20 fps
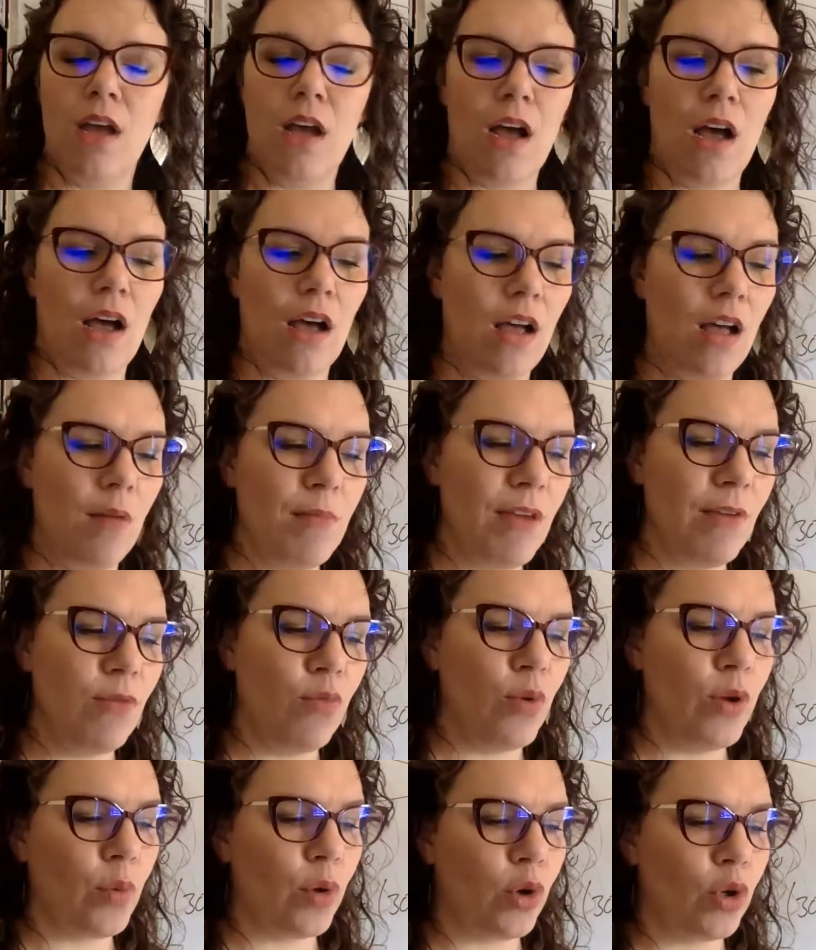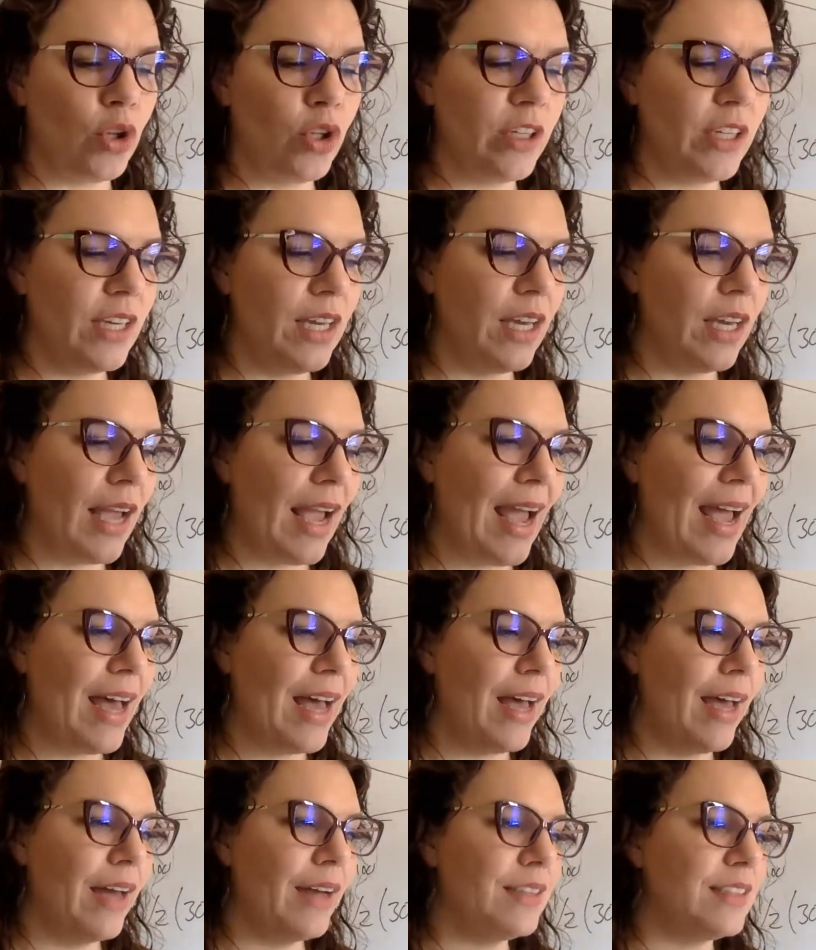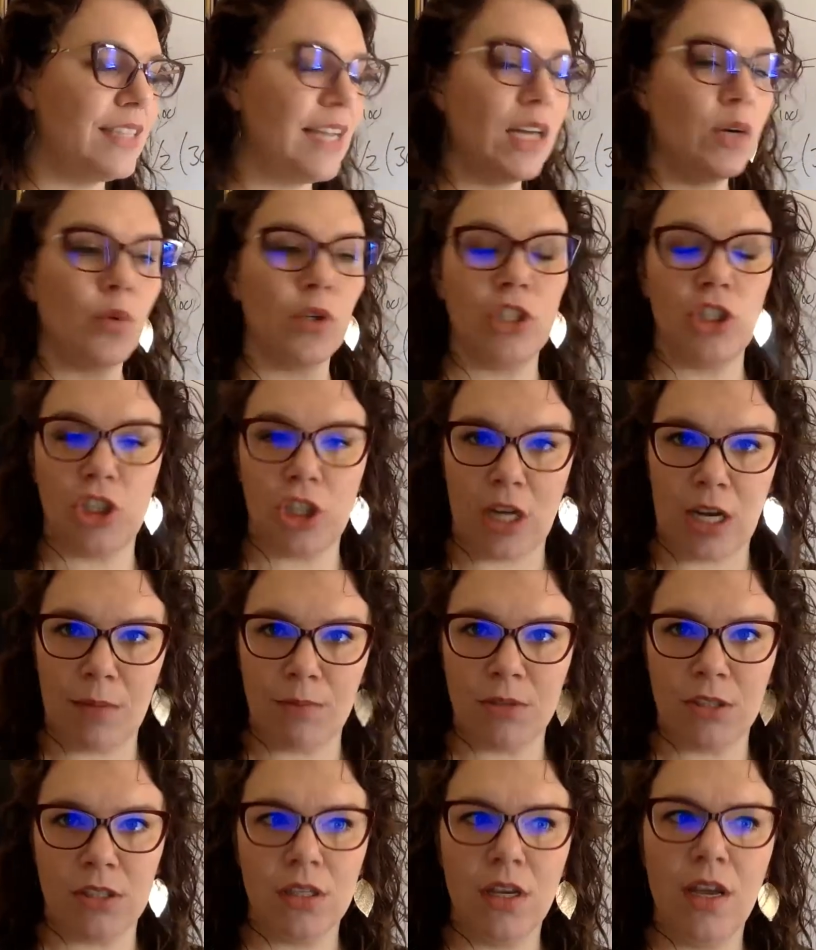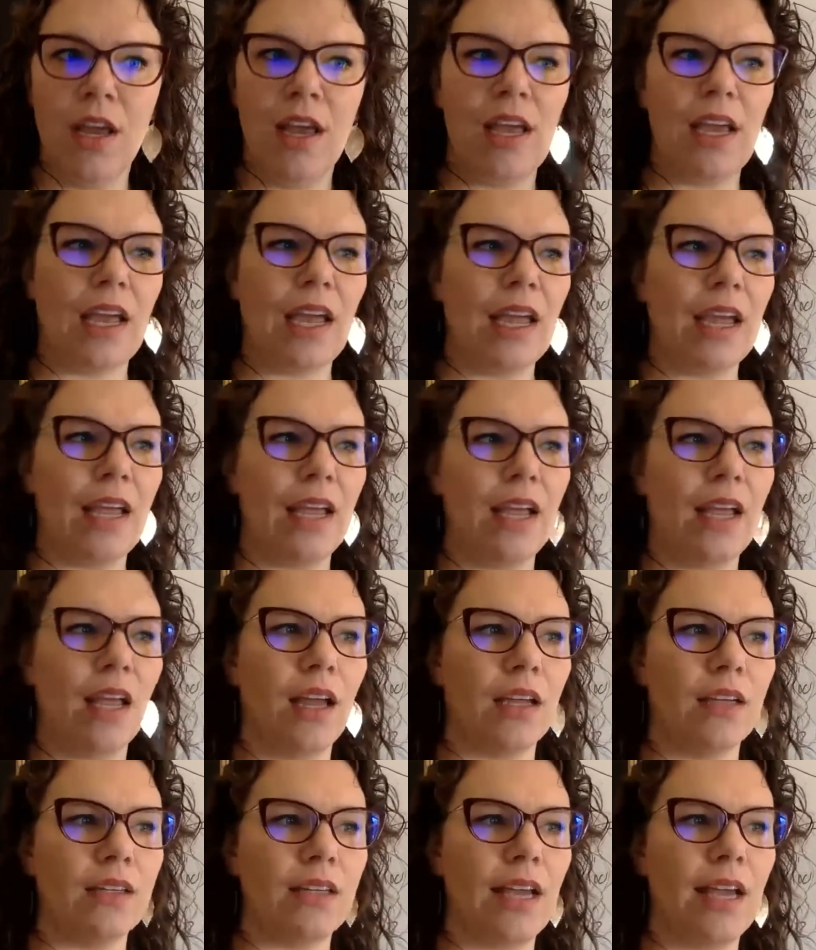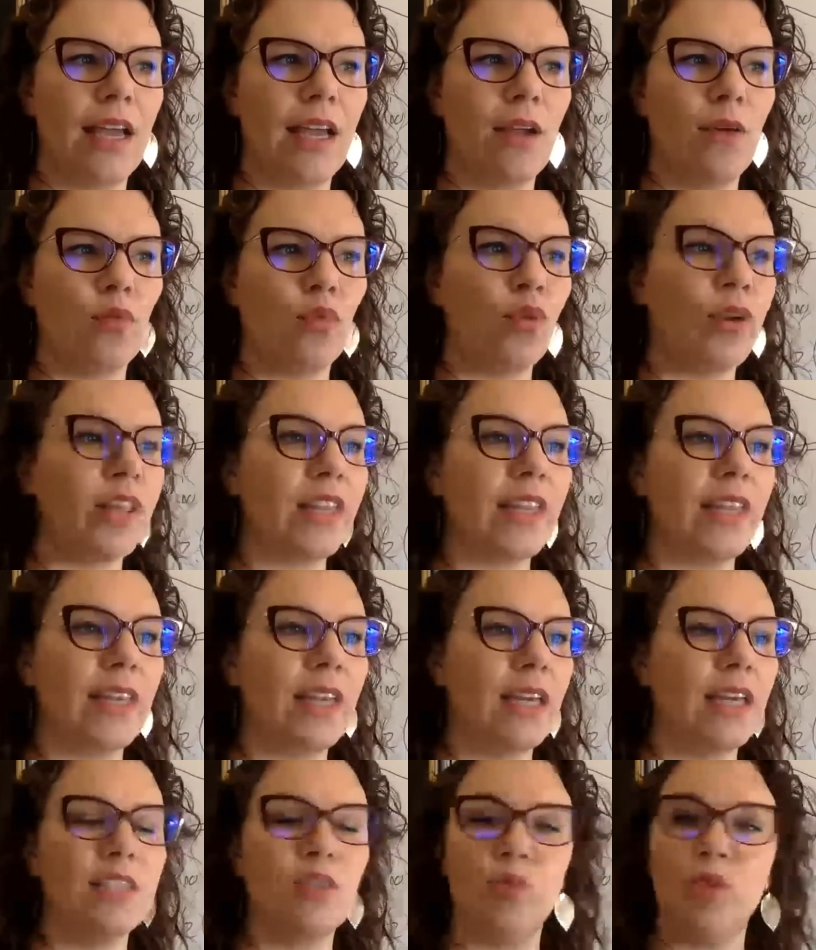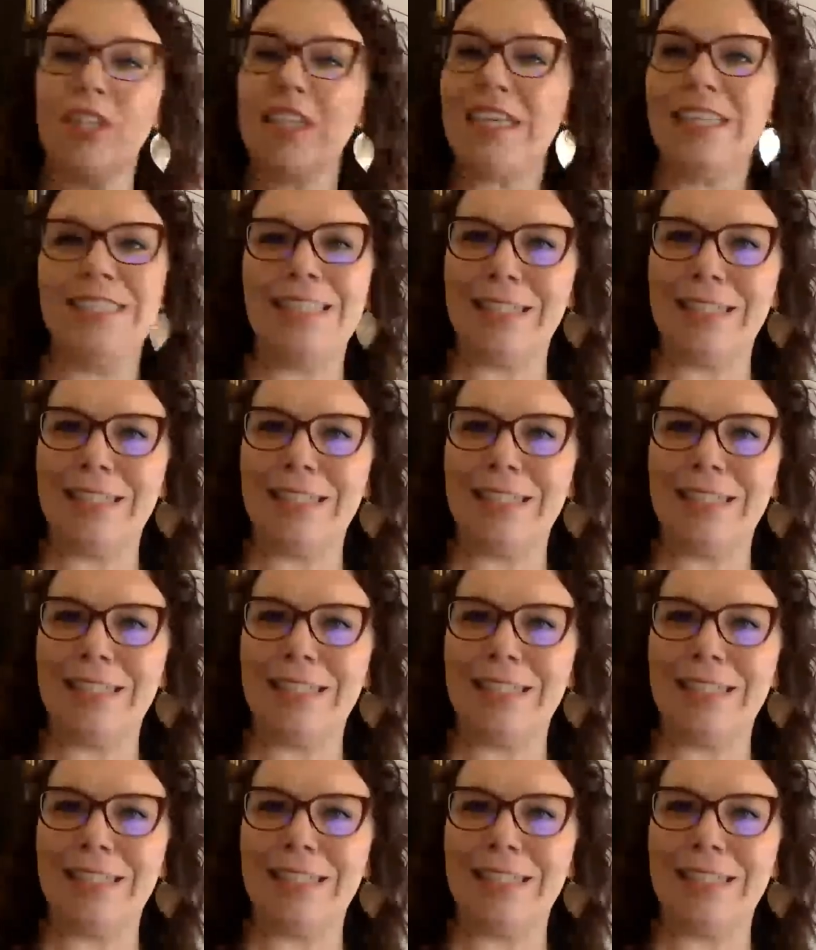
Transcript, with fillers: Um, if we were looking at sandwich shops and a really, it's really easy to